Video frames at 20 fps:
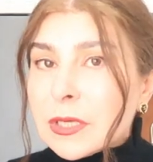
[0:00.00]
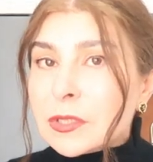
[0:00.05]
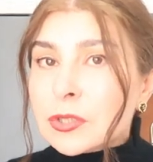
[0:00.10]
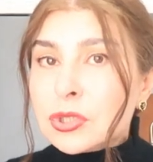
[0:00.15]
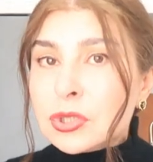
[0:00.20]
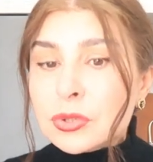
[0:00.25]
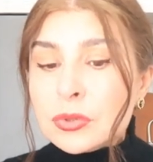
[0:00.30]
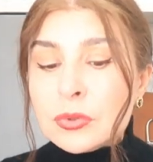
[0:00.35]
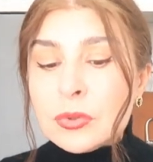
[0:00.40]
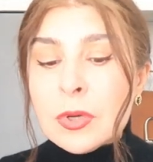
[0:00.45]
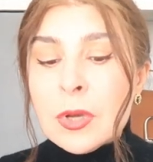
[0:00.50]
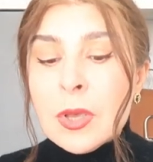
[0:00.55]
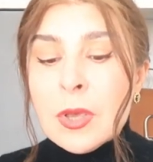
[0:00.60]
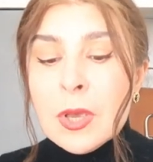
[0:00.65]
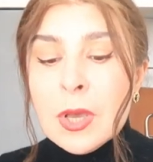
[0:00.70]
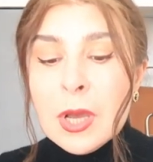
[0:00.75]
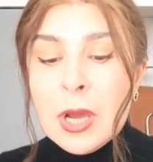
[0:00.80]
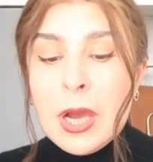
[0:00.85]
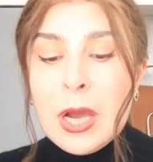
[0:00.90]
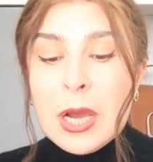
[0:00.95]
So
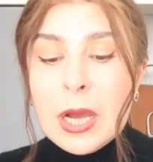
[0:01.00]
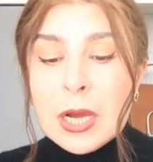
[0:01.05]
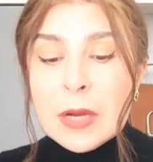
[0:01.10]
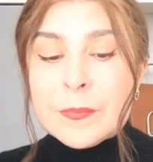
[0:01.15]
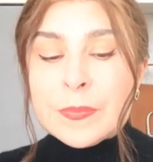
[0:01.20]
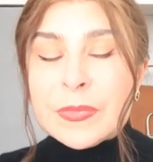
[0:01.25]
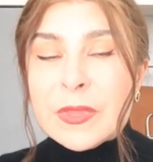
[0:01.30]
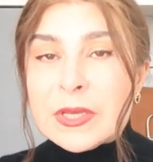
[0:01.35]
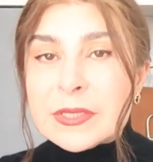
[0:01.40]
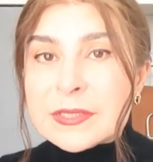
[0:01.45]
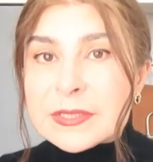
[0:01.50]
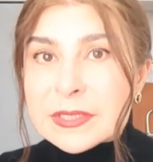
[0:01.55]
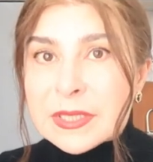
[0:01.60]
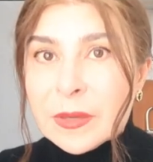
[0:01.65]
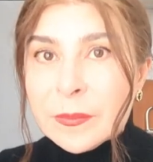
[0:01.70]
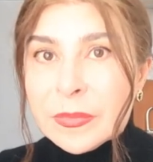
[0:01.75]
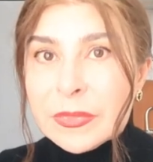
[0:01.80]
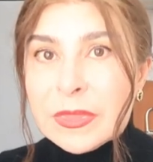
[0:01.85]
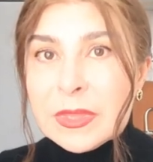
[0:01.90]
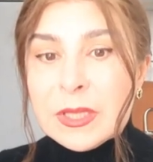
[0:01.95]
um,
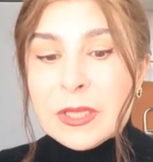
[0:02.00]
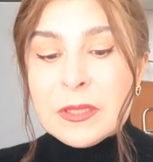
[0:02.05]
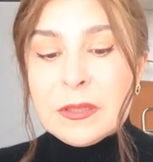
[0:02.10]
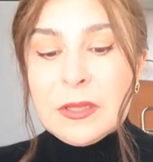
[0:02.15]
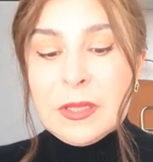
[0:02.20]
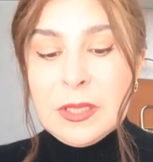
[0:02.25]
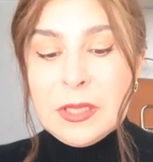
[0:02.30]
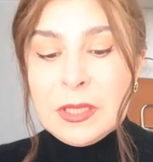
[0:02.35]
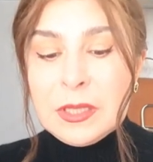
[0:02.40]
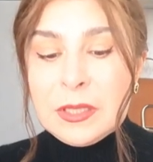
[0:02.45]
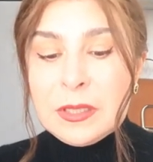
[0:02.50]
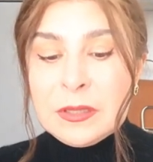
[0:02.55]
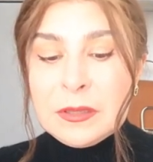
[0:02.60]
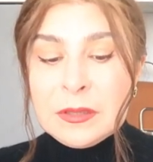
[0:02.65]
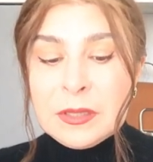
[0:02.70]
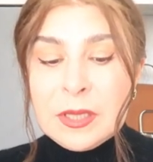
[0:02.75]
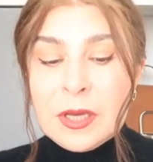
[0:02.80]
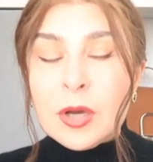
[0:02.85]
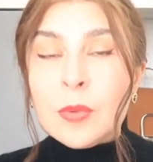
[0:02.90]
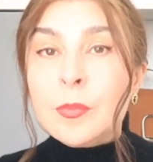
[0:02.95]
something
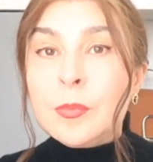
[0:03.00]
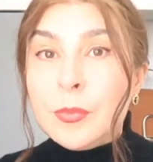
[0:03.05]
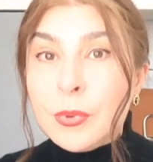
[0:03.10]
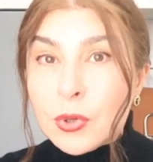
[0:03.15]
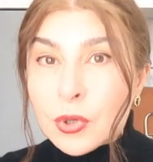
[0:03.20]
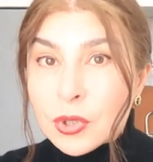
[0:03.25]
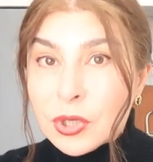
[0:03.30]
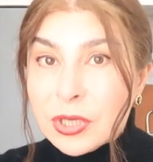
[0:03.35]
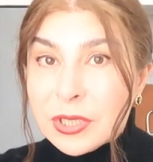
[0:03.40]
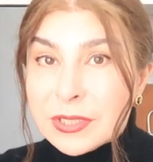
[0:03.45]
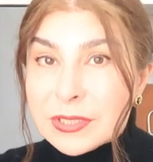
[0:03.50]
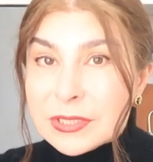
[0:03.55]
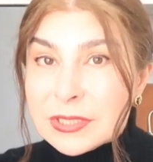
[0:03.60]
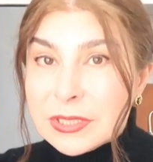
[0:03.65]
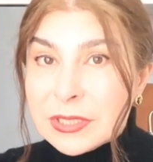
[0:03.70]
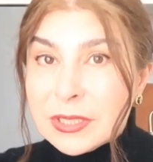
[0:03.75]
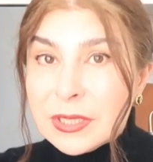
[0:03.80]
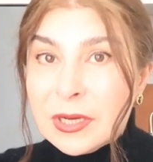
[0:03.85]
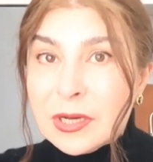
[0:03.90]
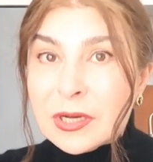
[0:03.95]
in
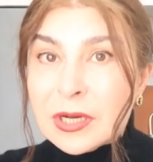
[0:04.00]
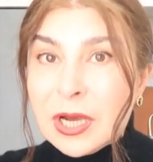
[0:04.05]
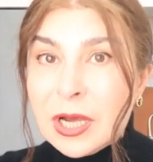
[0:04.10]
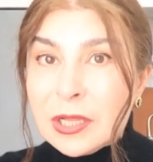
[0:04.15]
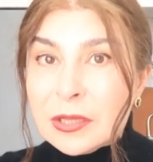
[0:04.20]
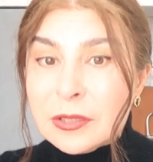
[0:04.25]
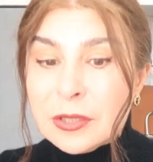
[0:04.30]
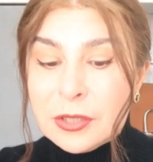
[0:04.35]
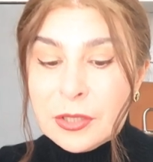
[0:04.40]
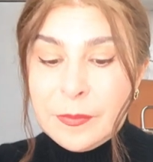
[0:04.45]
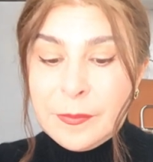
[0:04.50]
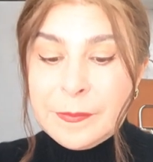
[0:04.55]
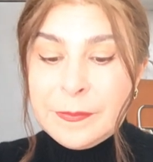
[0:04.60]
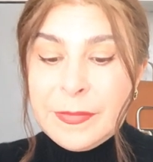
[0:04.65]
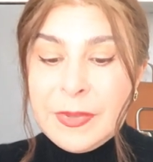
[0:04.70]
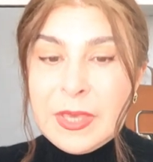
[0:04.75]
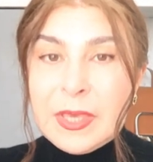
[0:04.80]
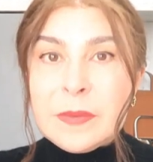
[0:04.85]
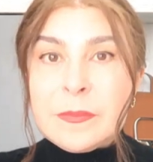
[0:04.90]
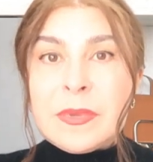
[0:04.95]
burgundy color
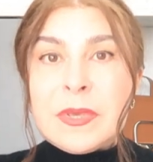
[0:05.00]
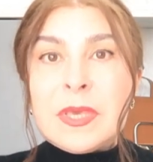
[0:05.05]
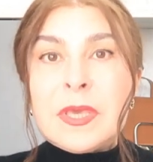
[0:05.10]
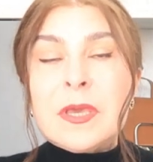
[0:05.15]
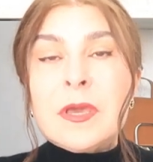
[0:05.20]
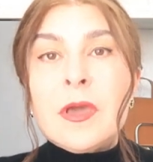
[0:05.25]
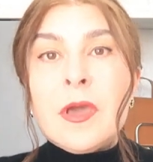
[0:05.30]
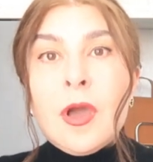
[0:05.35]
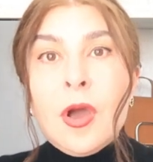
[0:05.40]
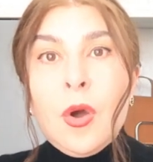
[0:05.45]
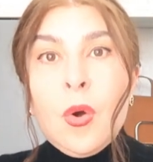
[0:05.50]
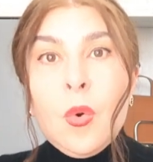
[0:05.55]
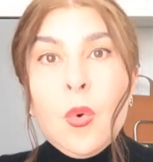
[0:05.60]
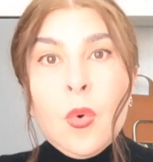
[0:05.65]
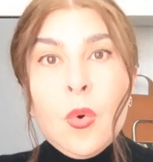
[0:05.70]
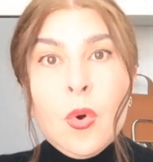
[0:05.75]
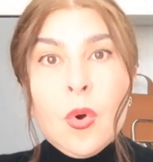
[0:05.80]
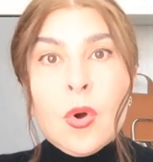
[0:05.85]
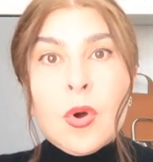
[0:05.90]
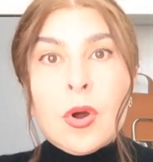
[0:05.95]
maybe
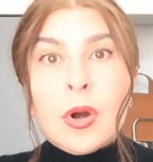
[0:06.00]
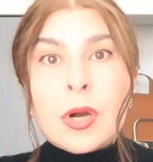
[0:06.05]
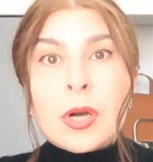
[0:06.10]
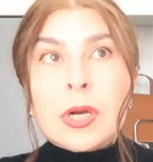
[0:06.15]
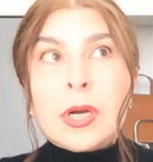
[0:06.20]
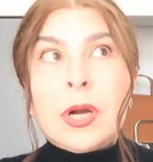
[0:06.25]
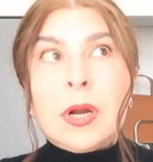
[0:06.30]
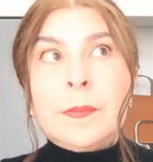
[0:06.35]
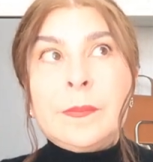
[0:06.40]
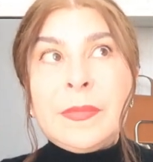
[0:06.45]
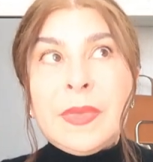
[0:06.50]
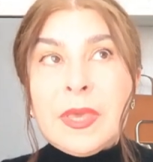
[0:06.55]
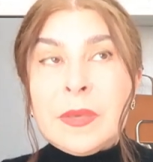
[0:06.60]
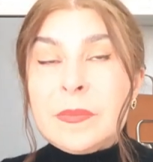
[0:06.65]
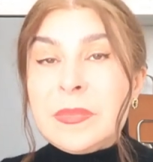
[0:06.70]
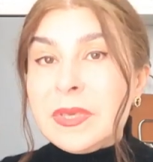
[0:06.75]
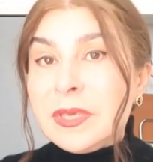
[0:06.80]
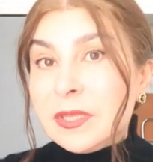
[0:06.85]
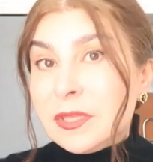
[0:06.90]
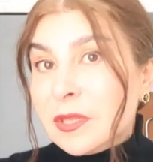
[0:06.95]
or
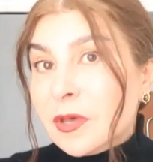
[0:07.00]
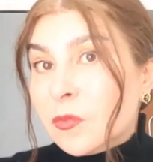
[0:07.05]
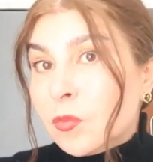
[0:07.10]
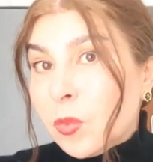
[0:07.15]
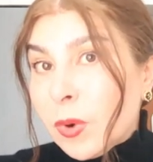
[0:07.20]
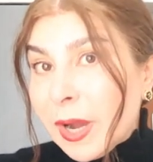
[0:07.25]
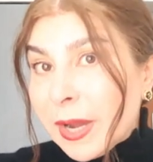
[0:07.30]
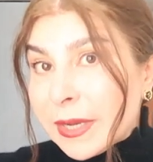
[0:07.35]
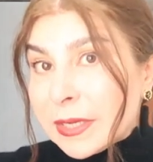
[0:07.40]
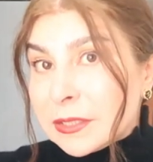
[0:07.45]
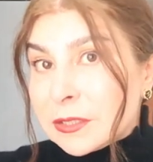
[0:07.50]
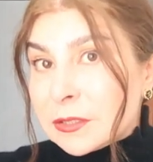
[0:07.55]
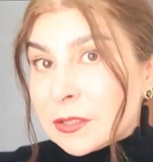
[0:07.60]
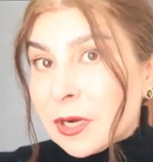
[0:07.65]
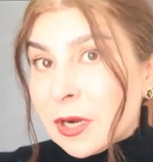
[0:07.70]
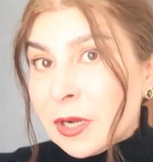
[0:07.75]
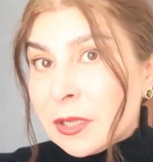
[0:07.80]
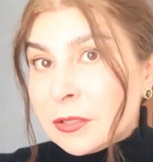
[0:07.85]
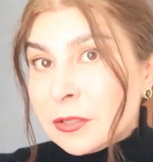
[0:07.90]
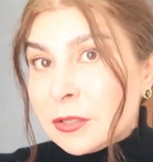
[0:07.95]
maybe in a white
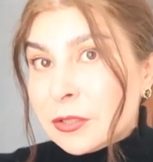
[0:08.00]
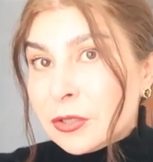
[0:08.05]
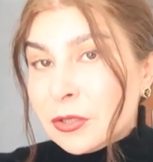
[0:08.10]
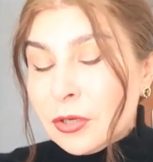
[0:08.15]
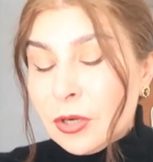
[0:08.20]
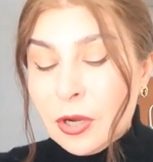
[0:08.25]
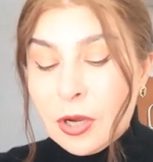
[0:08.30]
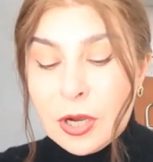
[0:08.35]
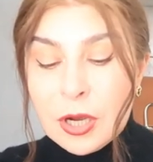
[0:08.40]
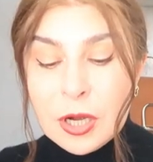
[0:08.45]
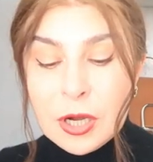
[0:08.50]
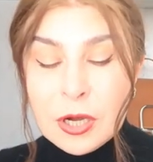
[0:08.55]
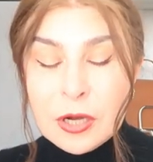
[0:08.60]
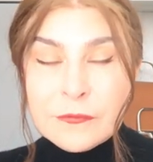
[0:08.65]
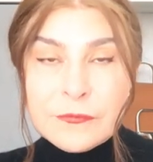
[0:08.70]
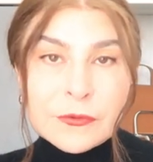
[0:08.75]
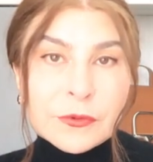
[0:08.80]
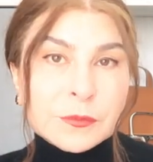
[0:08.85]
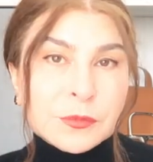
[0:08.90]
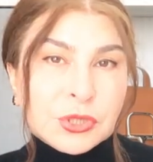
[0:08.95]
color uh,
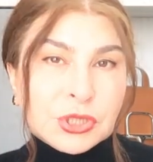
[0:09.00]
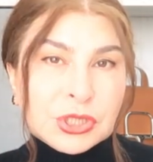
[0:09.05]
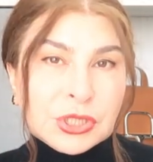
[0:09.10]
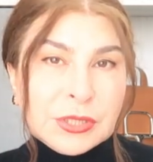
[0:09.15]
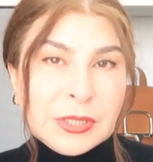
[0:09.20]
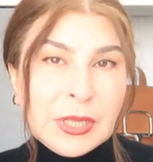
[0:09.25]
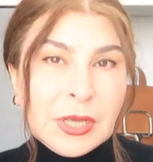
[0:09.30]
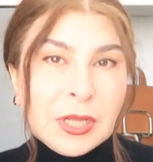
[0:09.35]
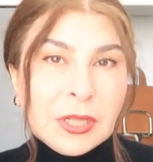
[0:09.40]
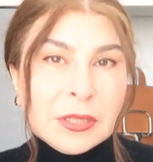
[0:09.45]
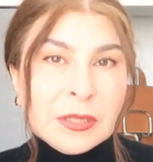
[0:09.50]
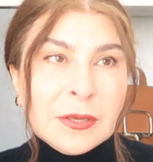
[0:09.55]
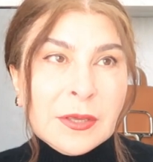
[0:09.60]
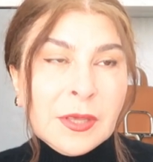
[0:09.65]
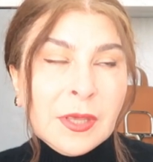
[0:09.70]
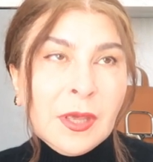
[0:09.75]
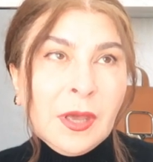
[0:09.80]
from Chanel.